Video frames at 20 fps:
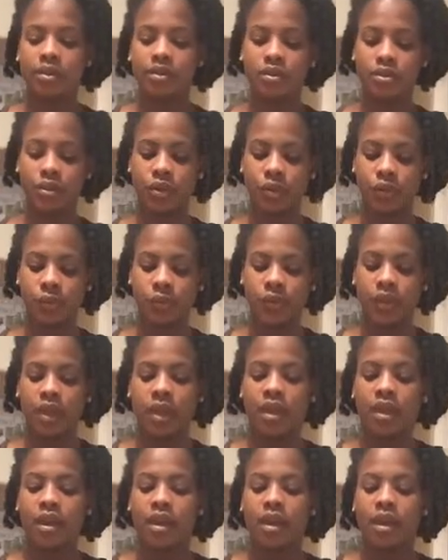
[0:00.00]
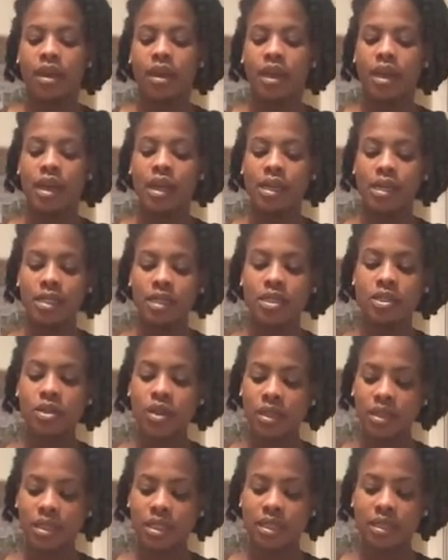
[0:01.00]
So it is
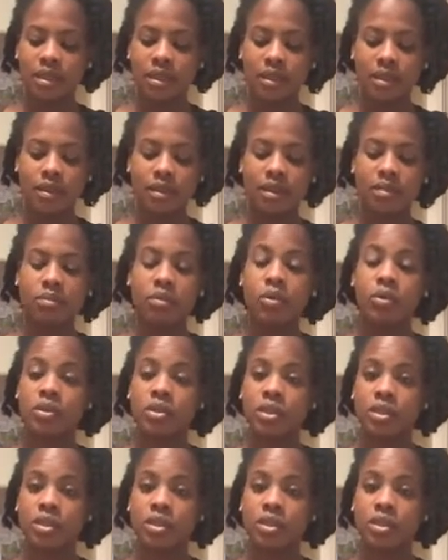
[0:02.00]
not the